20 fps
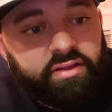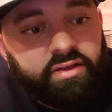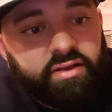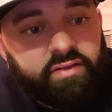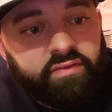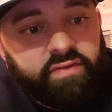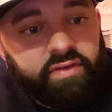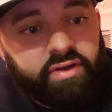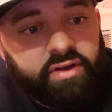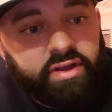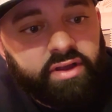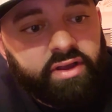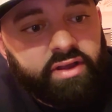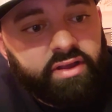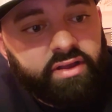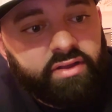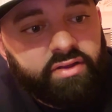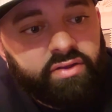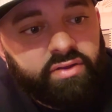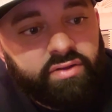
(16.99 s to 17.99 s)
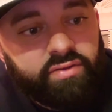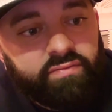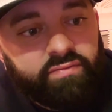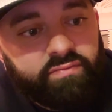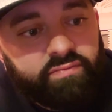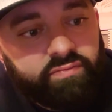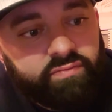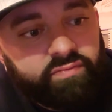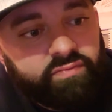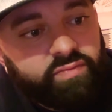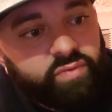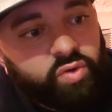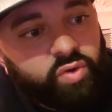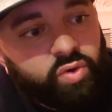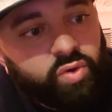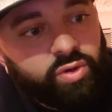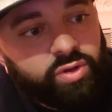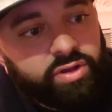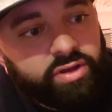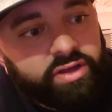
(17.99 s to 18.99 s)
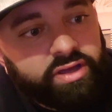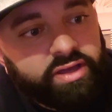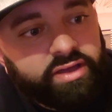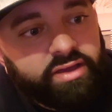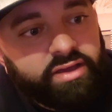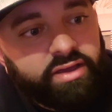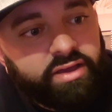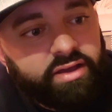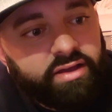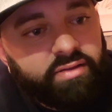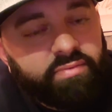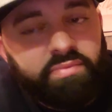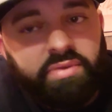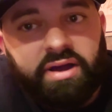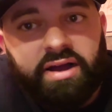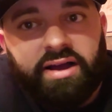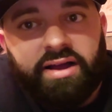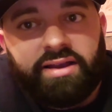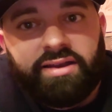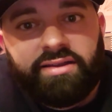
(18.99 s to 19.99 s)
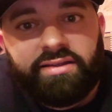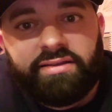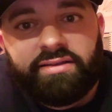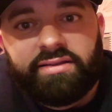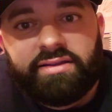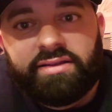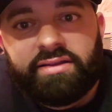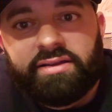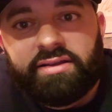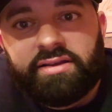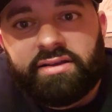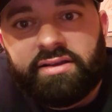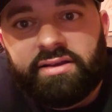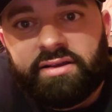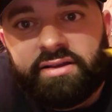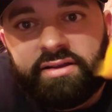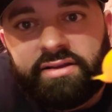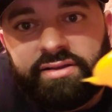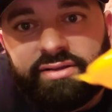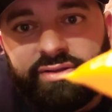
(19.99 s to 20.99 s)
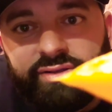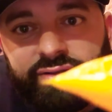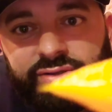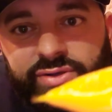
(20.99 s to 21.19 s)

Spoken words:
a very cool looking pod. It's